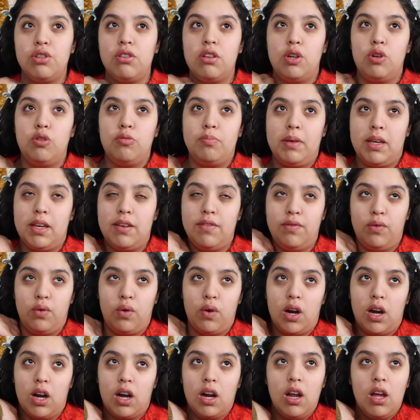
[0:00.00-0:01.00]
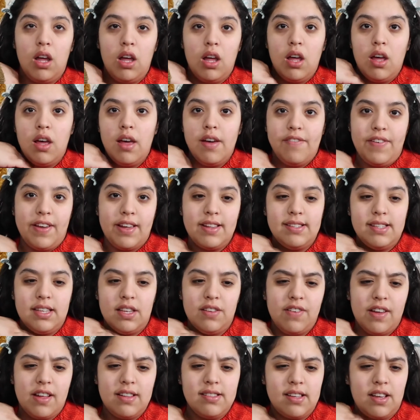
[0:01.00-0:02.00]
it'll be for fancy
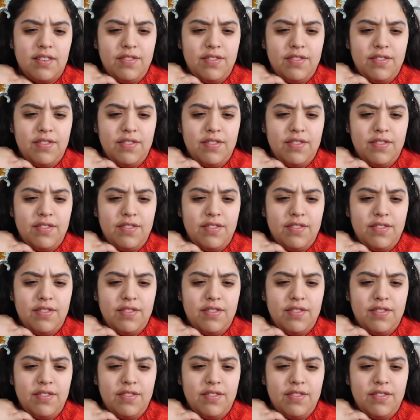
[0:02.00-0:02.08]
events.